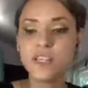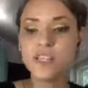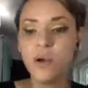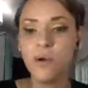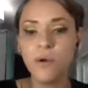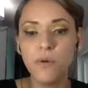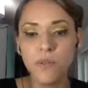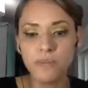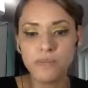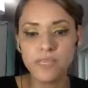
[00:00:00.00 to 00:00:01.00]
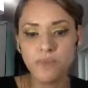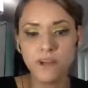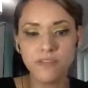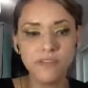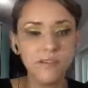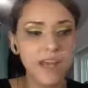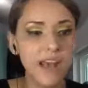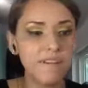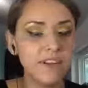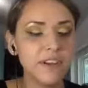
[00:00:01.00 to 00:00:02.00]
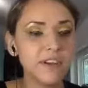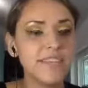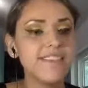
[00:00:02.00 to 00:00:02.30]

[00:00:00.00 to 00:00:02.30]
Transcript: So let me see, what else do I have on here?